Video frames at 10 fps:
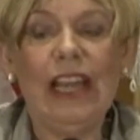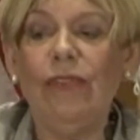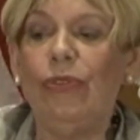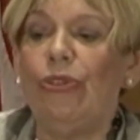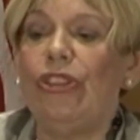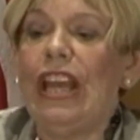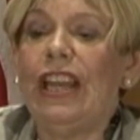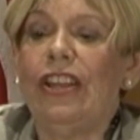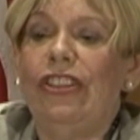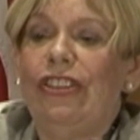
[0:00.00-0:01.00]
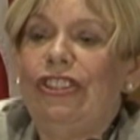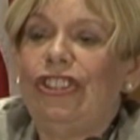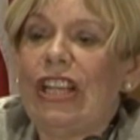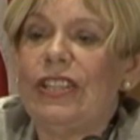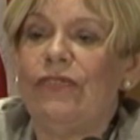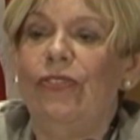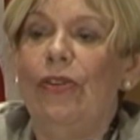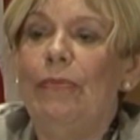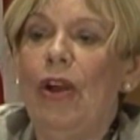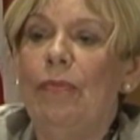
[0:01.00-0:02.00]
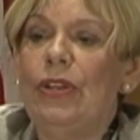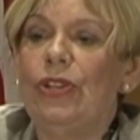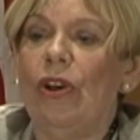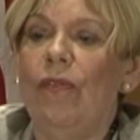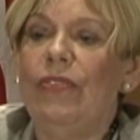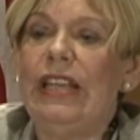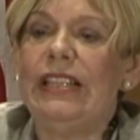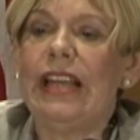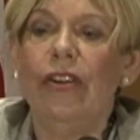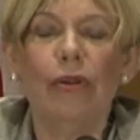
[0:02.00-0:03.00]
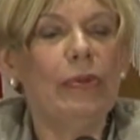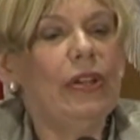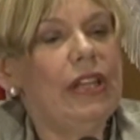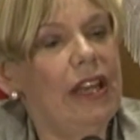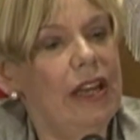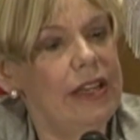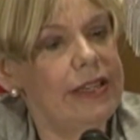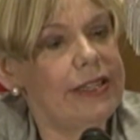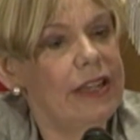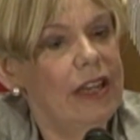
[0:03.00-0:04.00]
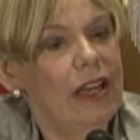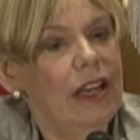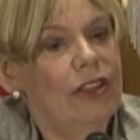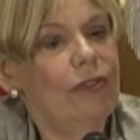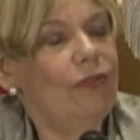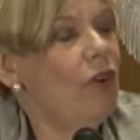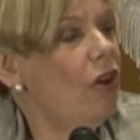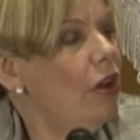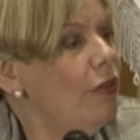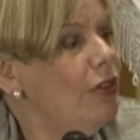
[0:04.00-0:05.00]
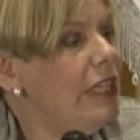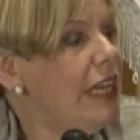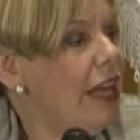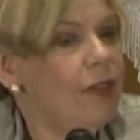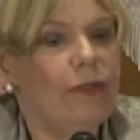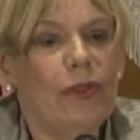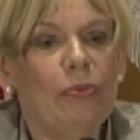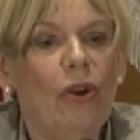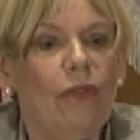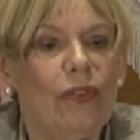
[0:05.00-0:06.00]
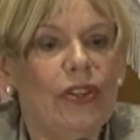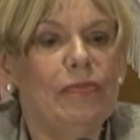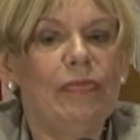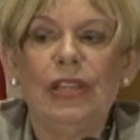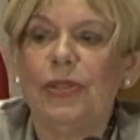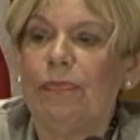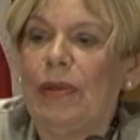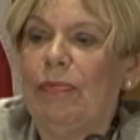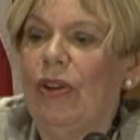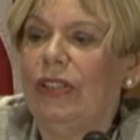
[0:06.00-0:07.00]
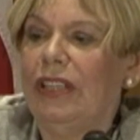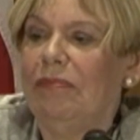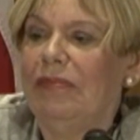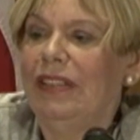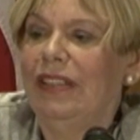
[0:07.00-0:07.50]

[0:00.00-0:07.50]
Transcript: If you think just for a moment of the terrible years that followed the death of the Prophet, peace be upon him,